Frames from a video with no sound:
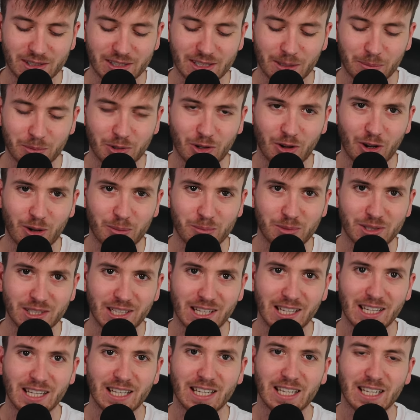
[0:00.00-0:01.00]
sometimes
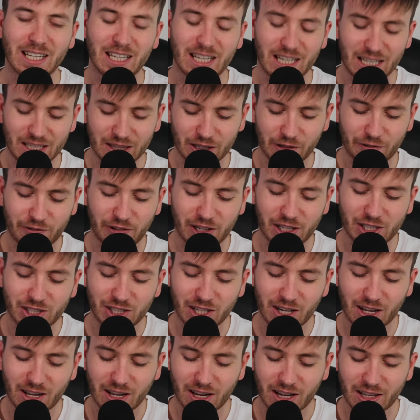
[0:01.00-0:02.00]
in the
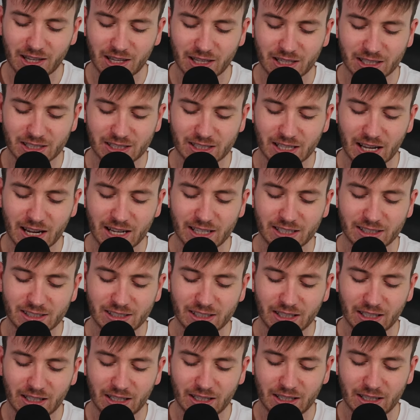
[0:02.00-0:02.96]
fixture. And then the Saints